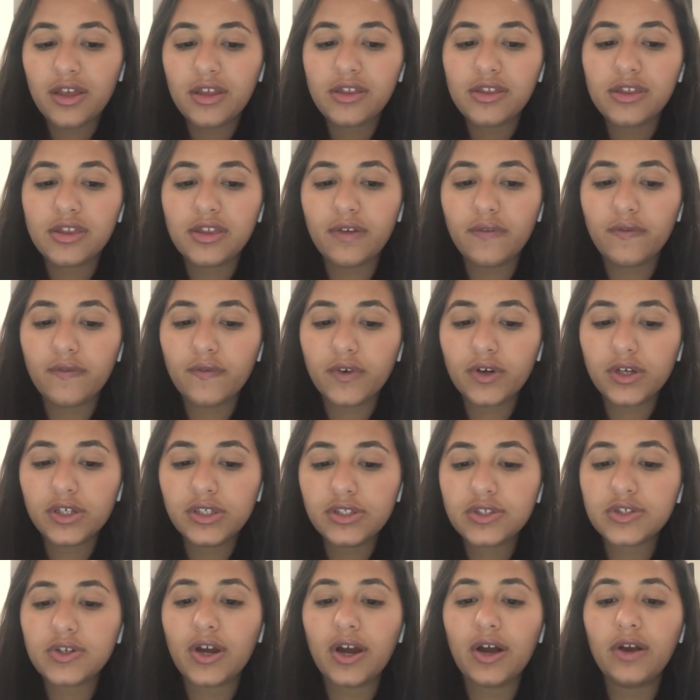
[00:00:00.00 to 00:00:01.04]
The
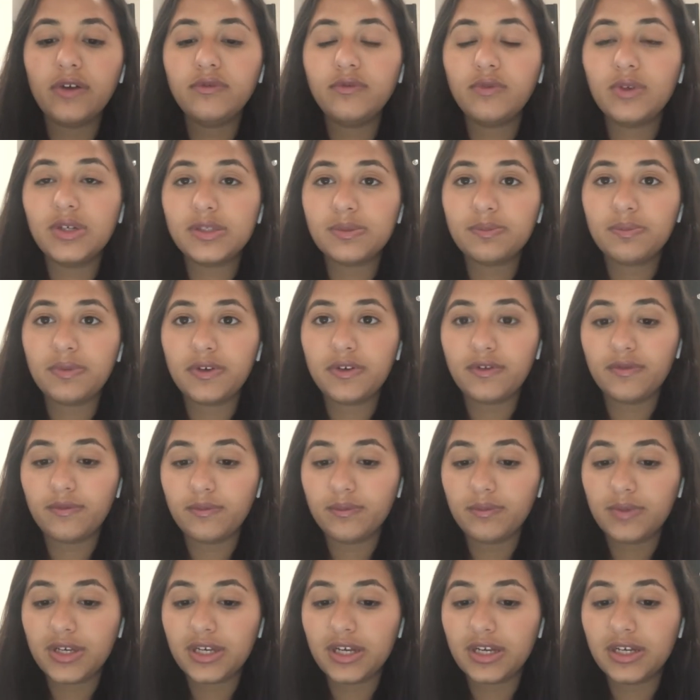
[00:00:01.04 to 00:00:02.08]
first crown was
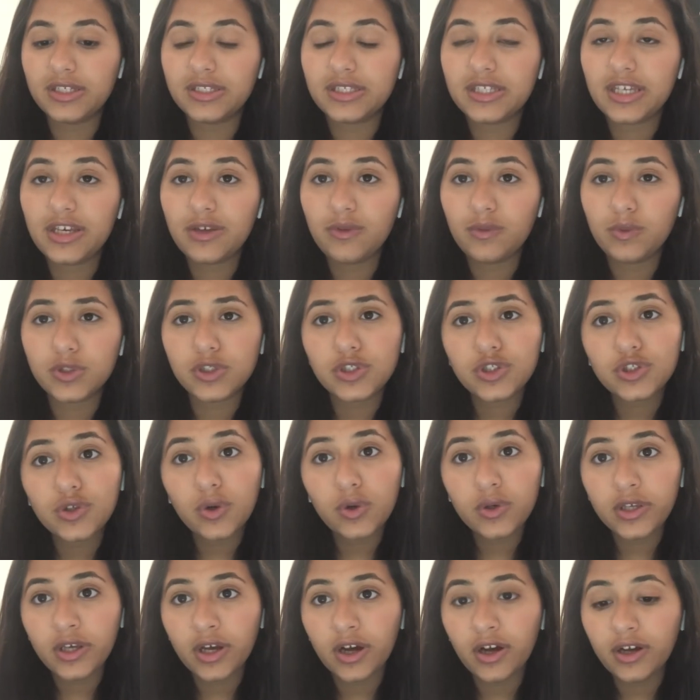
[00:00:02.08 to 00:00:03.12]
because he was so
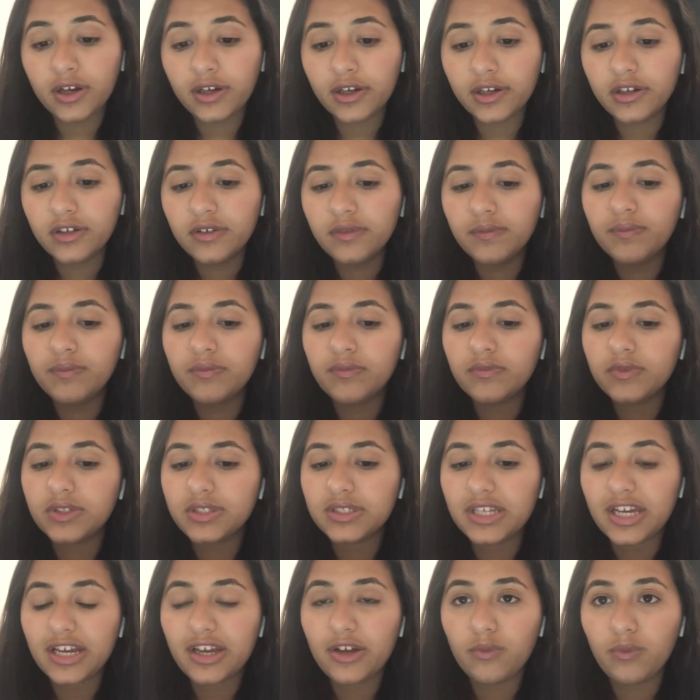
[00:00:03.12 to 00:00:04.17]
young,
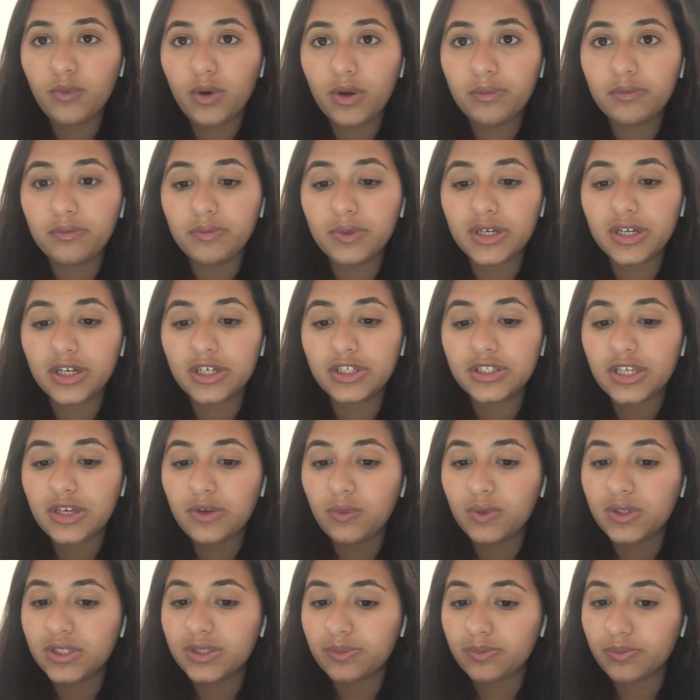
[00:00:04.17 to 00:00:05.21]
second one because he
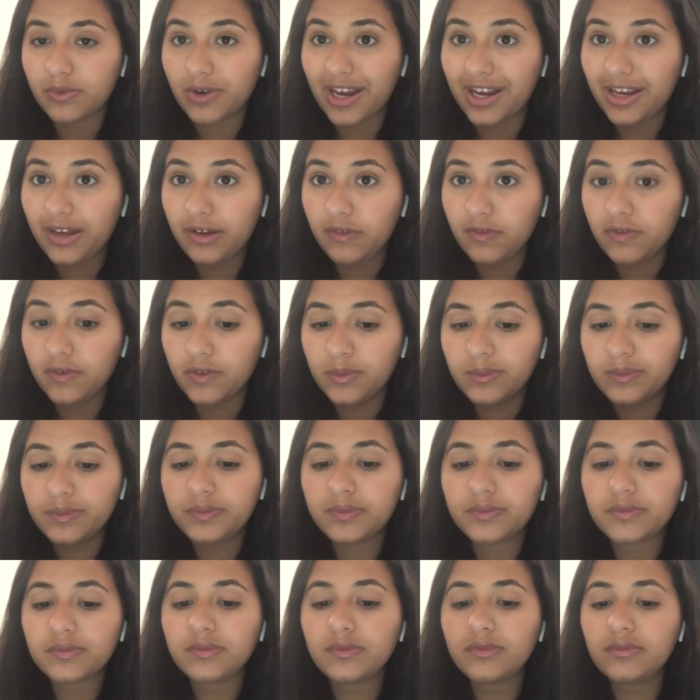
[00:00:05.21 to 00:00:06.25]
was brave,
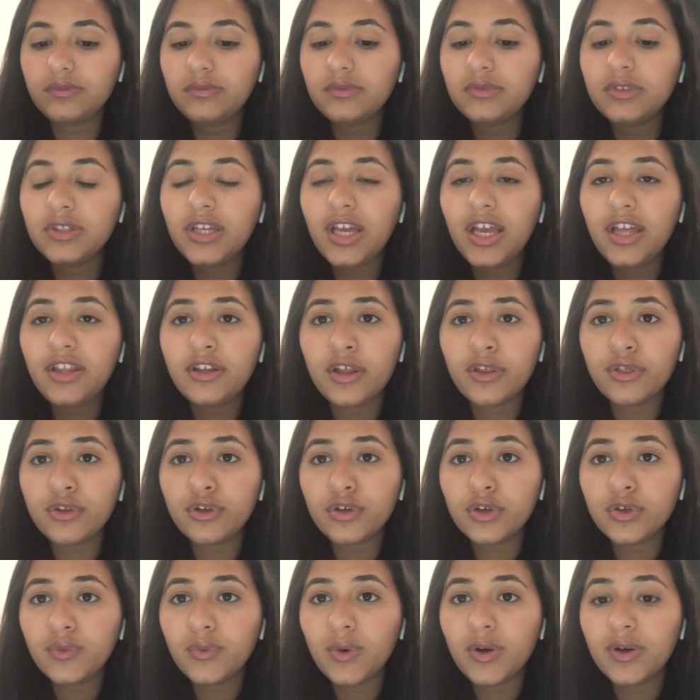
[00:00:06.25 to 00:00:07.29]
and the
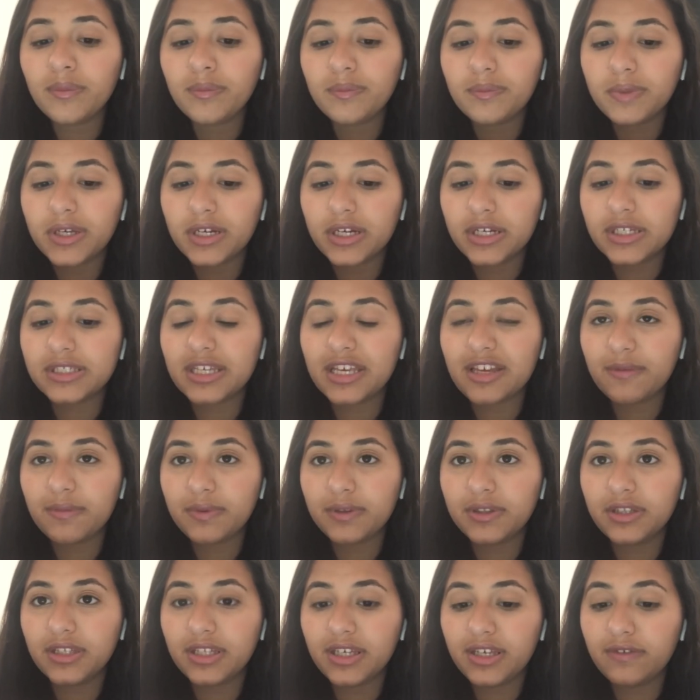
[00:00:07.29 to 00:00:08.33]
third one because he
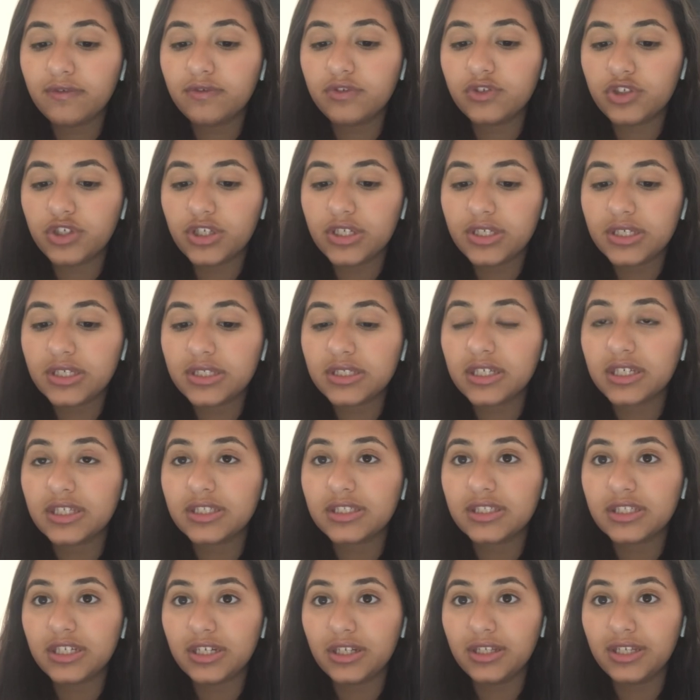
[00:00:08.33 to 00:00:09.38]
believed Jesus
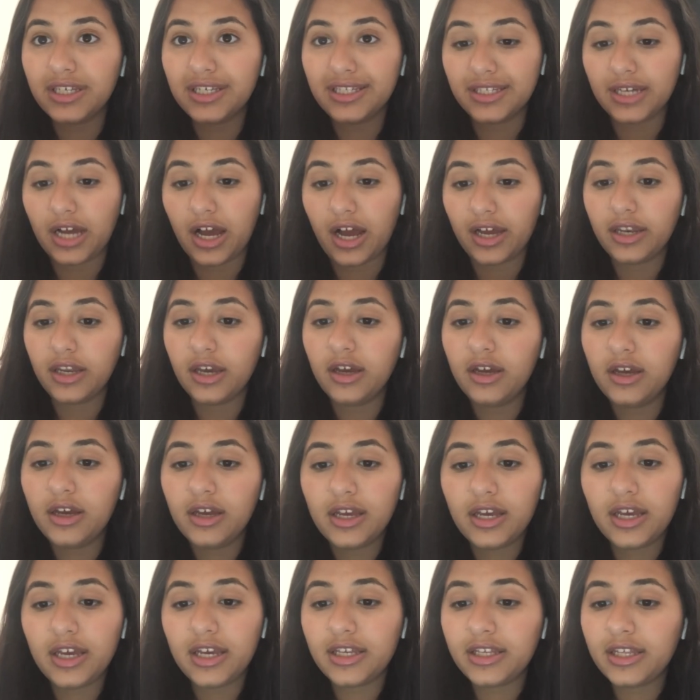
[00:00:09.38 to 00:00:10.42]
until he died.
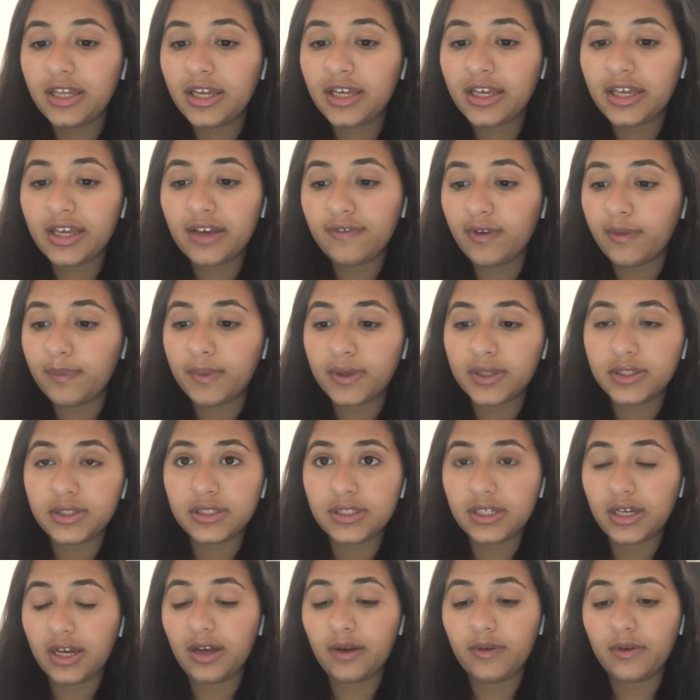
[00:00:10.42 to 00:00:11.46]
He didn't give up
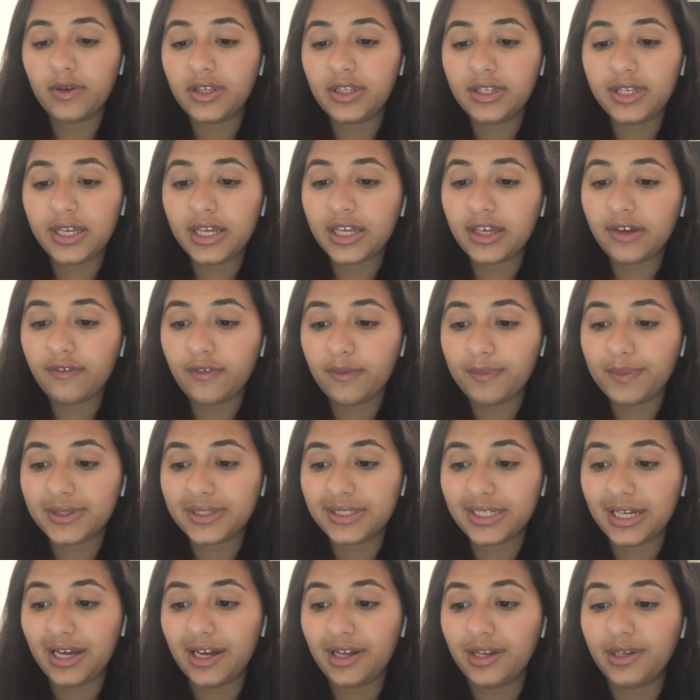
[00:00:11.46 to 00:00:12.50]
at
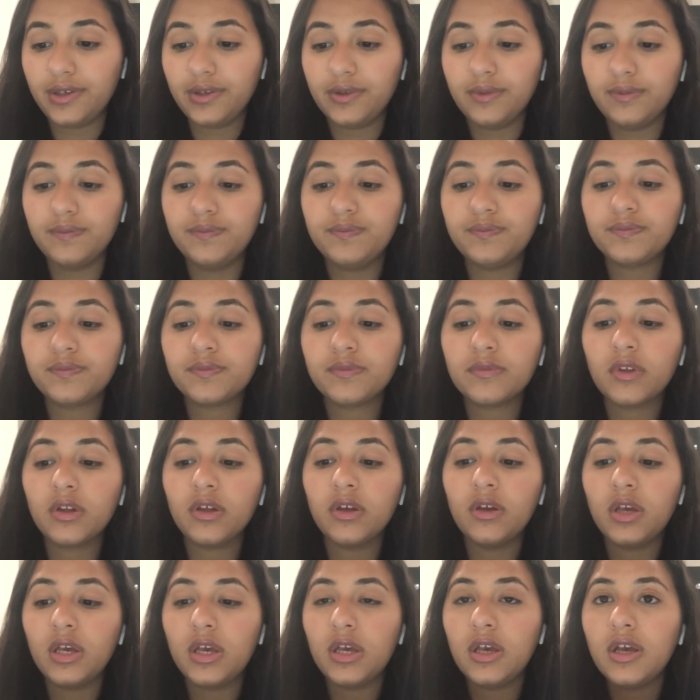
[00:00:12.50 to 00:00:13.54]
the end.
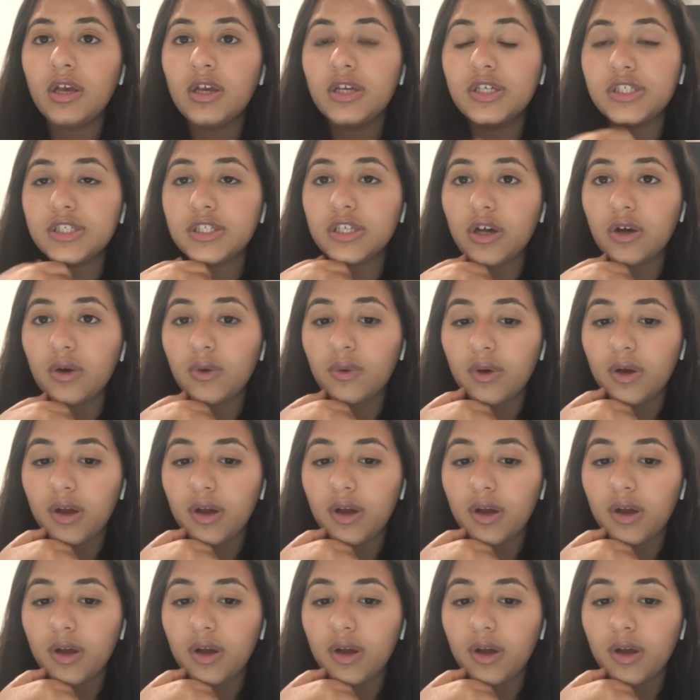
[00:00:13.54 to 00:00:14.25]
So